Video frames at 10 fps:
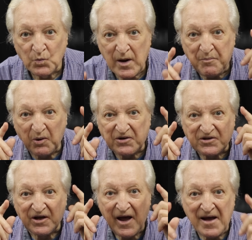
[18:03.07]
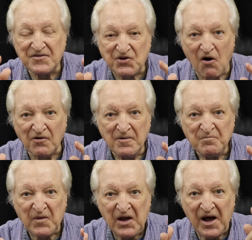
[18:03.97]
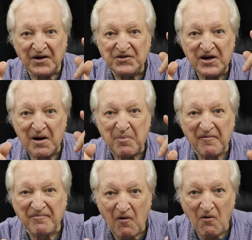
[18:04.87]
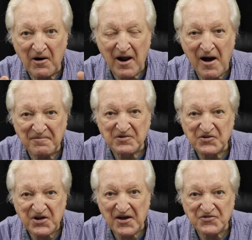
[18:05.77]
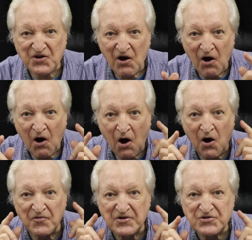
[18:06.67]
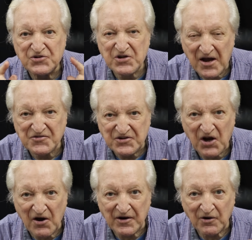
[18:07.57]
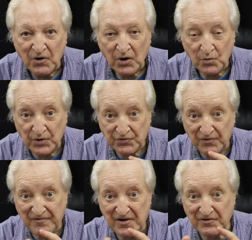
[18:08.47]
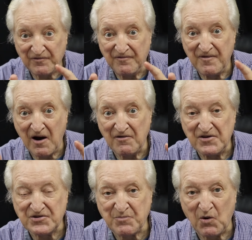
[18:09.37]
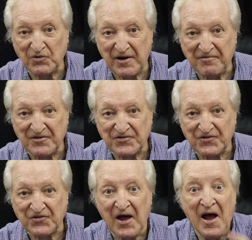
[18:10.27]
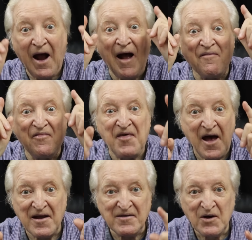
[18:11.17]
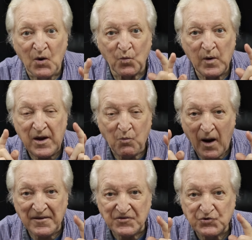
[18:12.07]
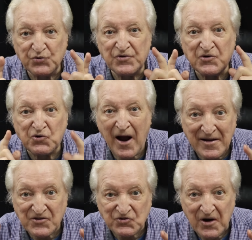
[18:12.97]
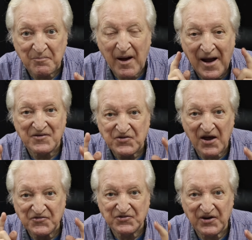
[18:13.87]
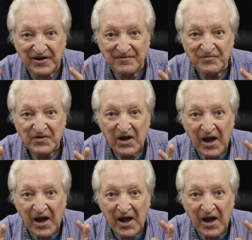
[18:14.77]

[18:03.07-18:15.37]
we put the heads on and did a before and after test on the chassis dyno, which revealed very small differences. And then, we went to the drag strip and tested it,